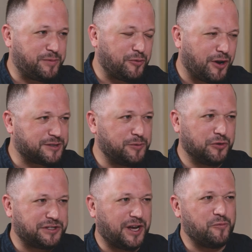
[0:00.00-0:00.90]
people ask me all
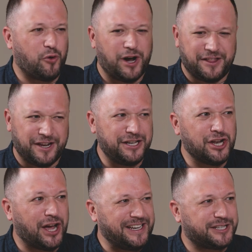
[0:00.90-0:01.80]
the time, why the
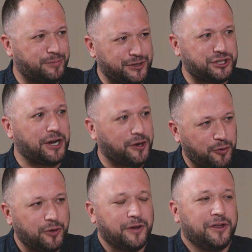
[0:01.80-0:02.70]

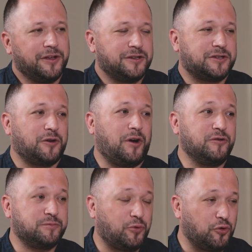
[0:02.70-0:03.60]
Knight-Pacheco? So I
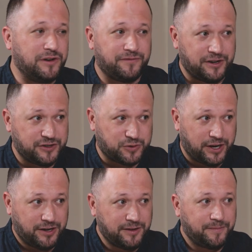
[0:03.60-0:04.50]
was born in
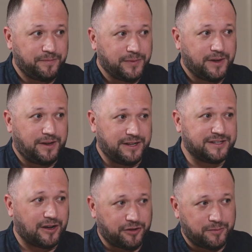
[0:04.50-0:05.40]
Venezuela, in
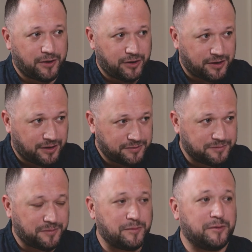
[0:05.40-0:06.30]
South America.
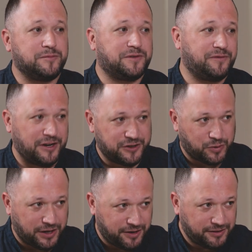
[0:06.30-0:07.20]
My mum's
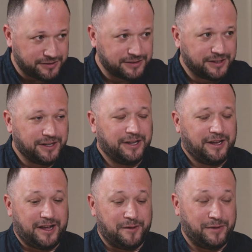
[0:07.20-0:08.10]
Venezuelan,
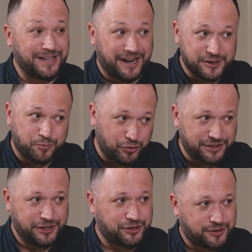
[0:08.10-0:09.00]
and my dad is
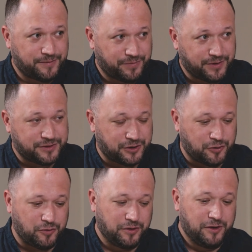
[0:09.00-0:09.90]
British.
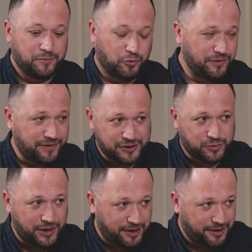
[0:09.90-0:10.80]
So born in
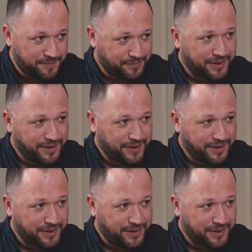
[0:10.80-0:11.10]
Venezuela,